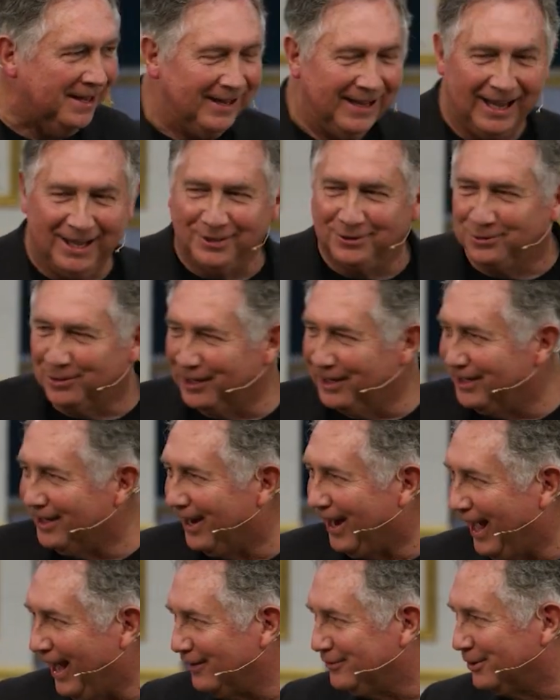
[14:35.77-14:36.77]
And Trina
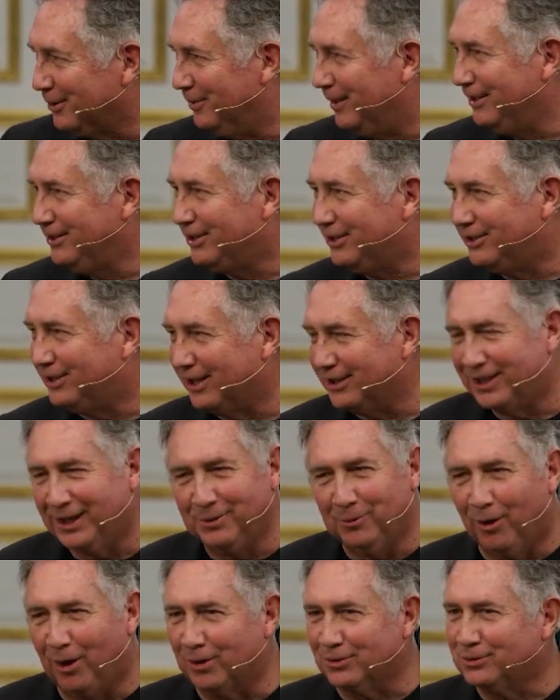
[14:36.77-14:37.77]
laughs at me. She says he
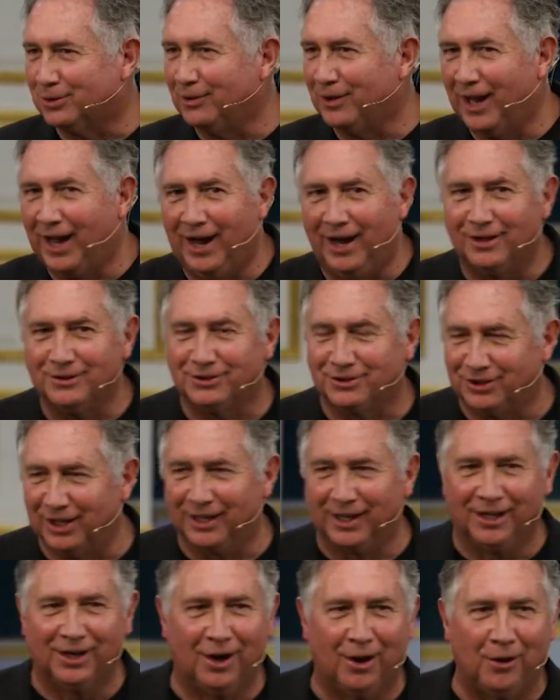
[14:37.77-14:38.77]
walked through the house
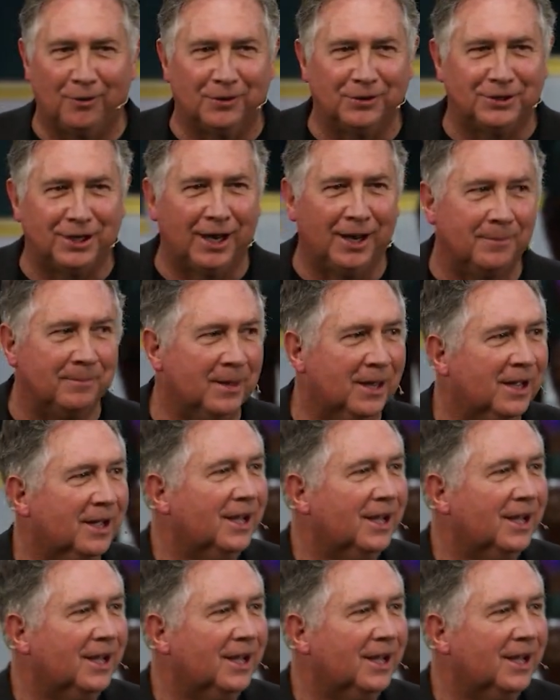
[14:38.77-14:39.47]
singing all the time.